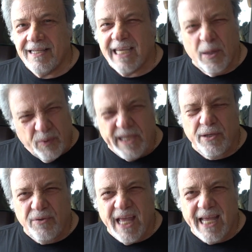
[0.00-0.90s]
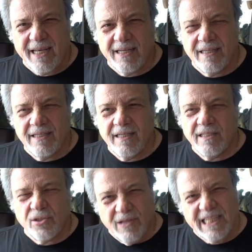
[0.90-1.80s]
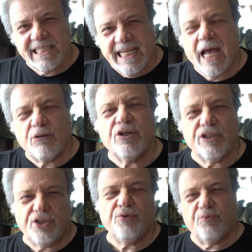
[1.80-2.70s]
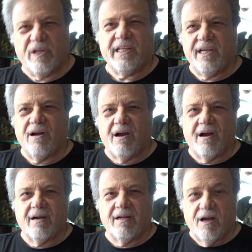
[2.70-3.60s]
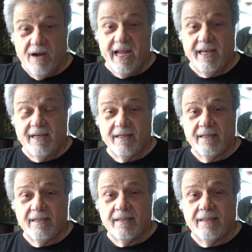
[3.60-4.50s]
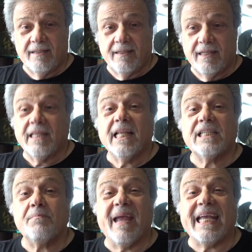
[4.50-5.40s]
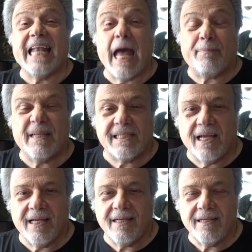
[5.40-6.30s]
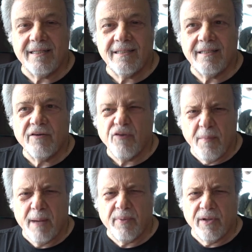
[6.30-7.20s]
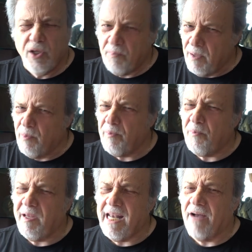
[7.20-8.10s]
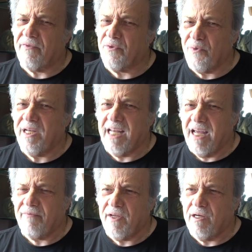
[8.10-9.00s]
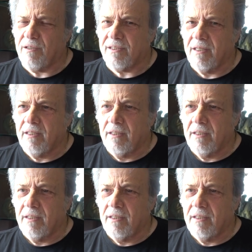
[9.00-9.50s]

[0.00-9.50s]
can we do that? So let's see how good you really are, all right? Let's make it happen, son. Remember, you've been with me now for three and a half years.